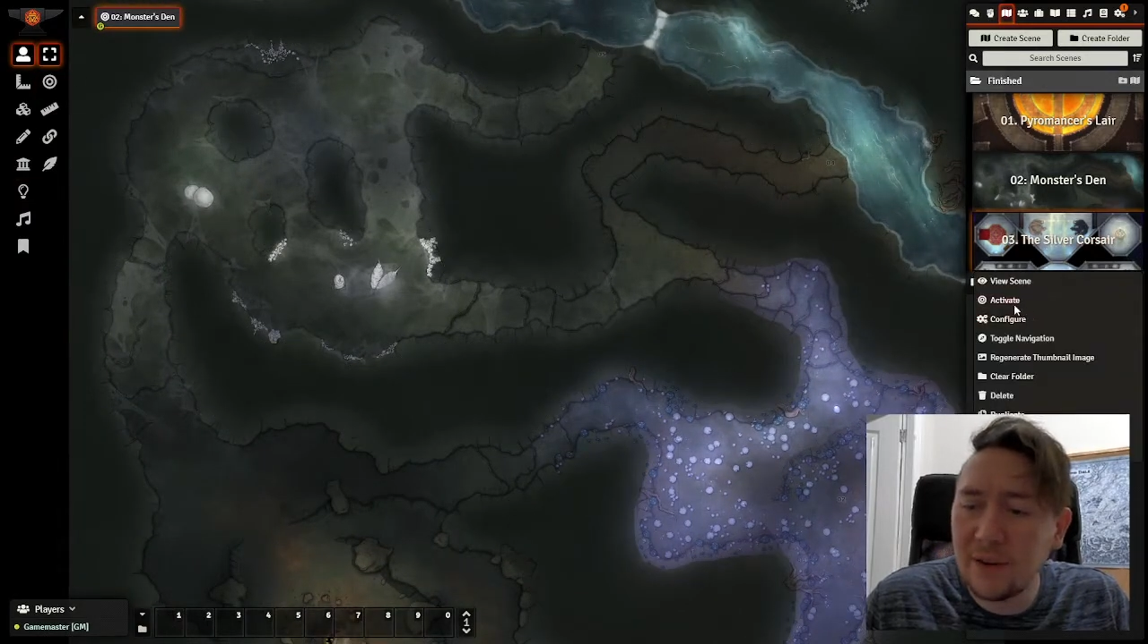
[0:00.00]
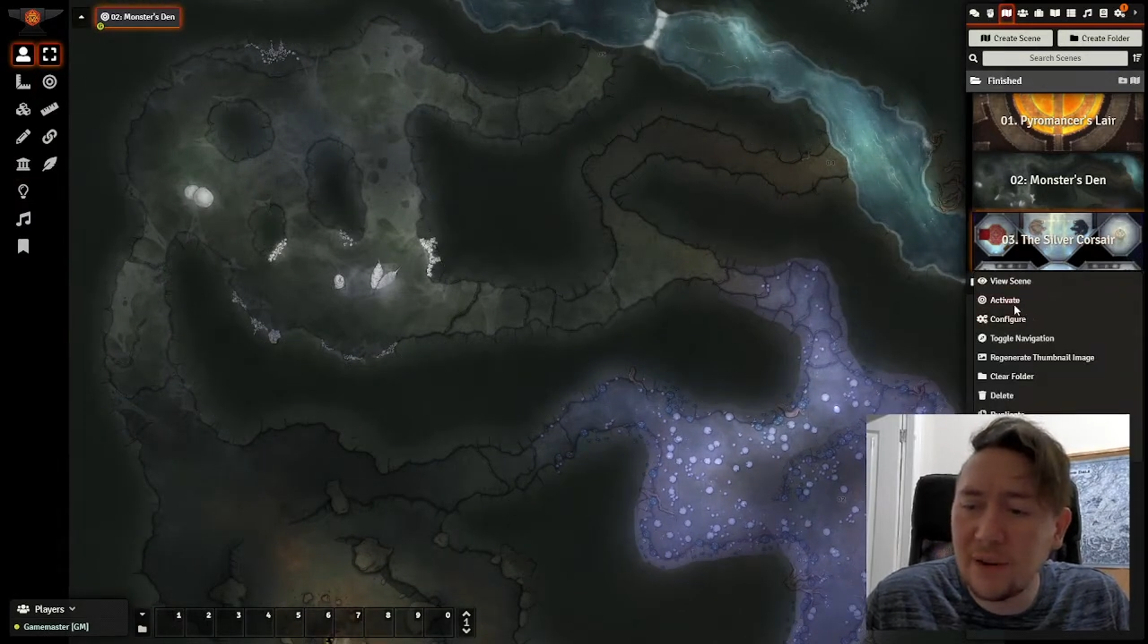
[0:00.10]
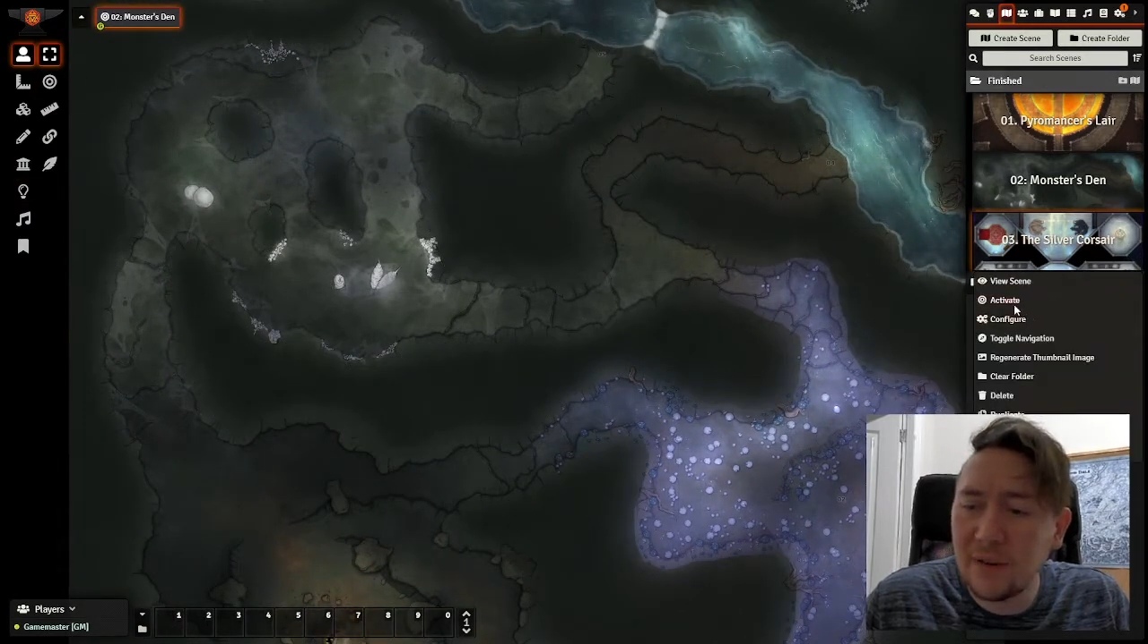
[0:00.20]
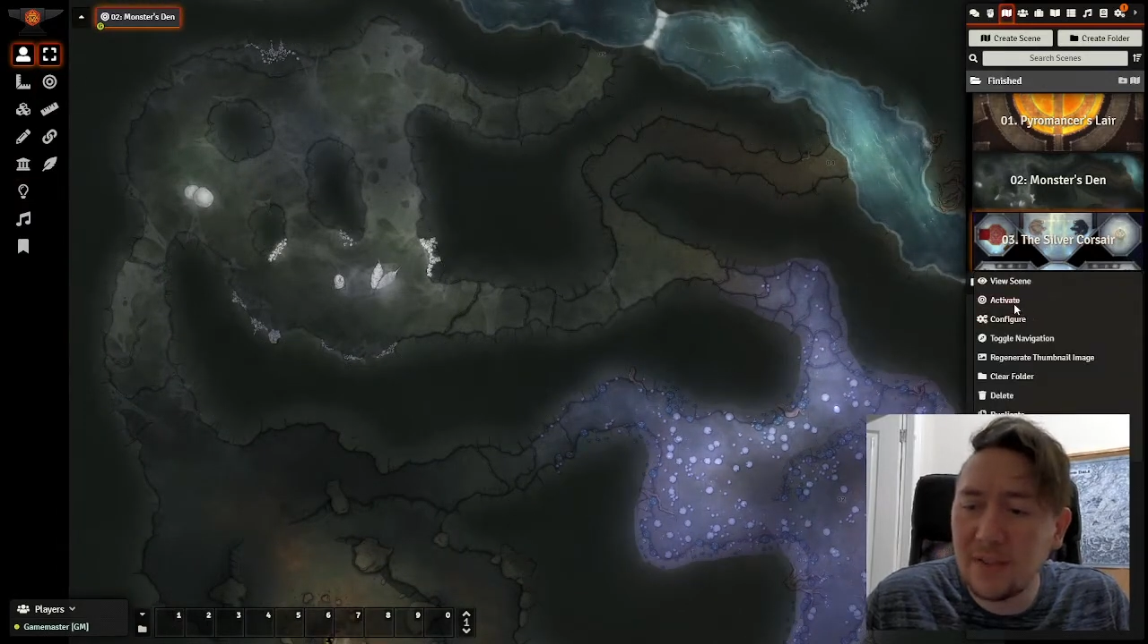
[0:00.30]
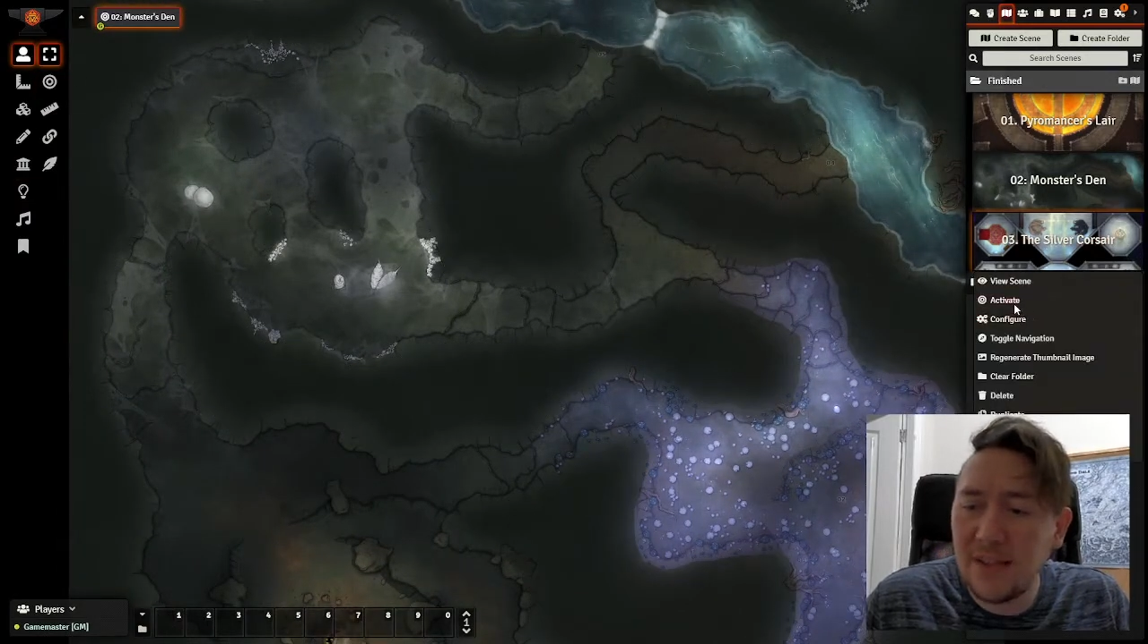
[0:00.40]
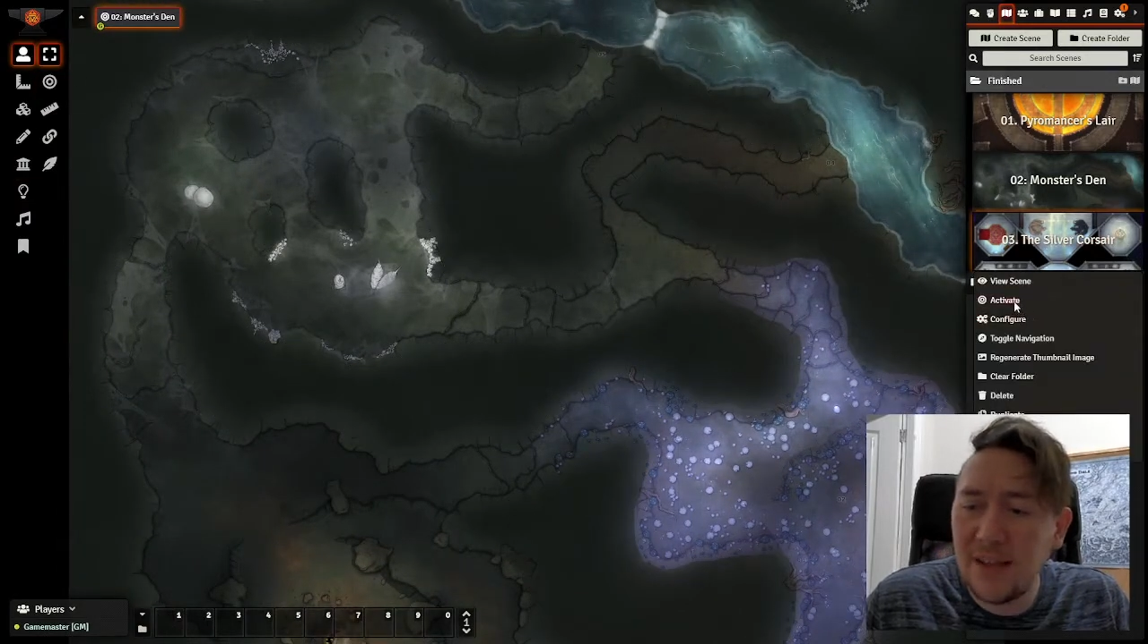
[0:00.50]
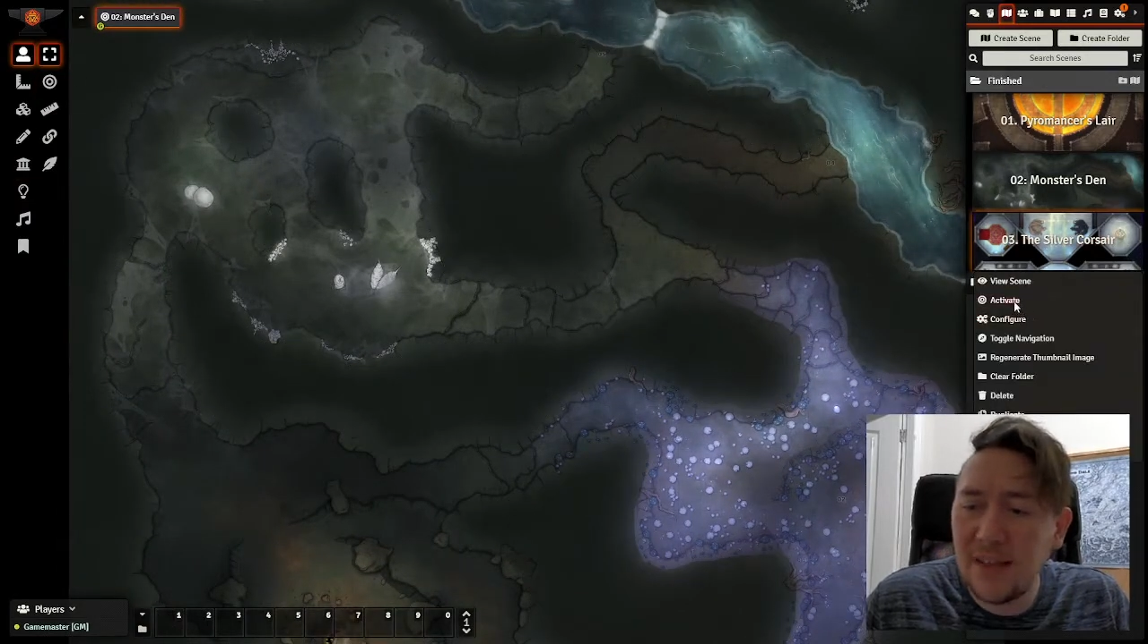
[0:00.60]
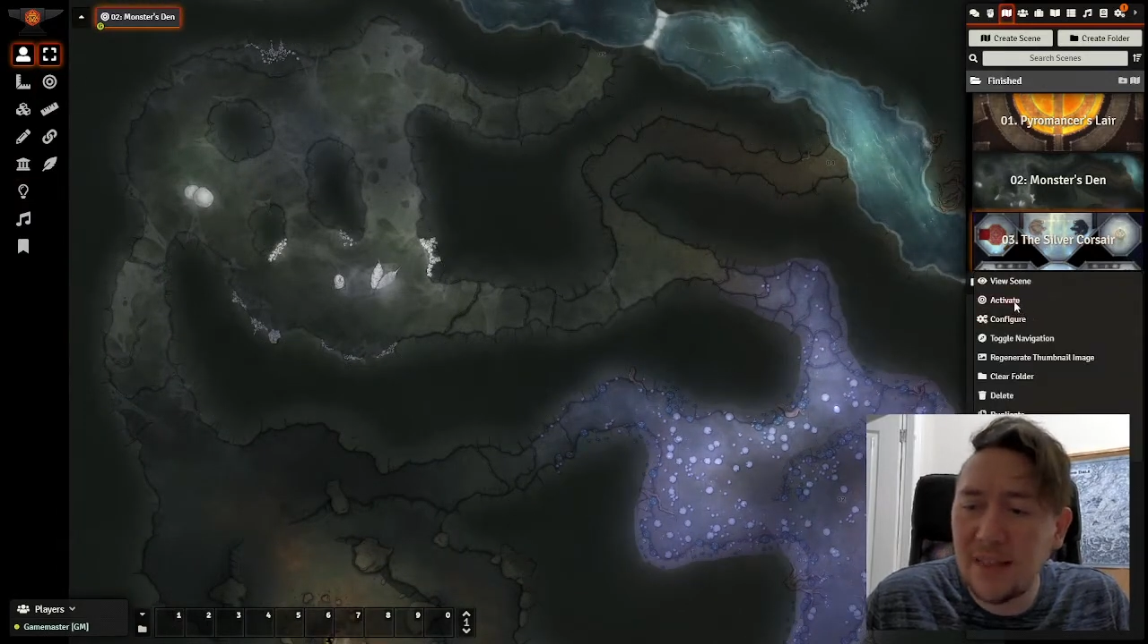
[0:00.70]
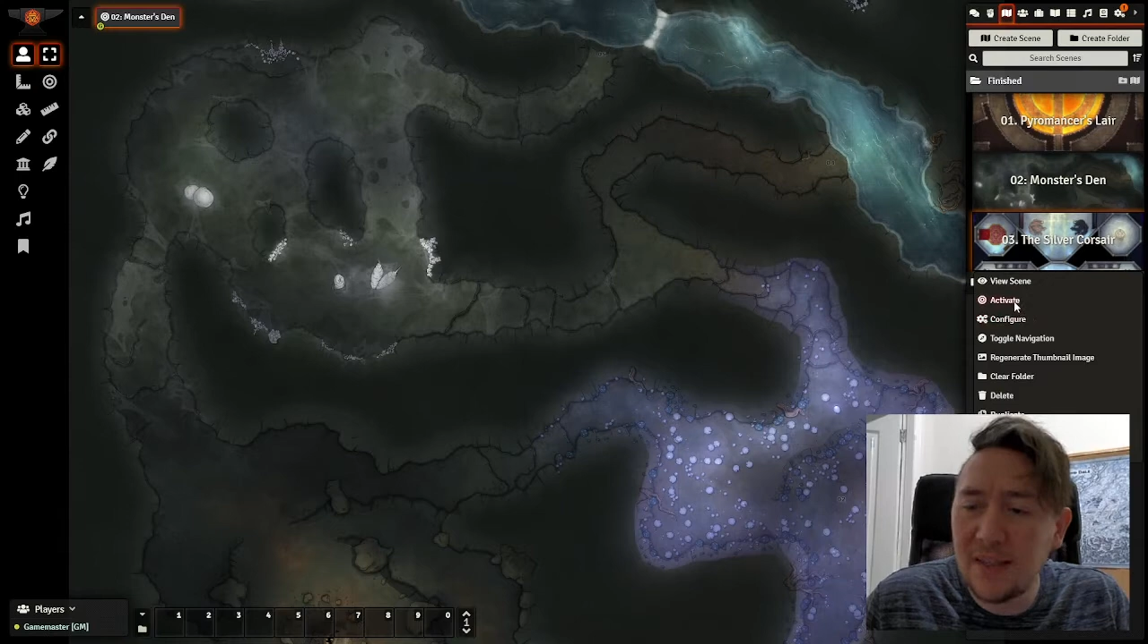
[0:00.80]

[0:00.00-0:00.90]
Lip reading: Corsair.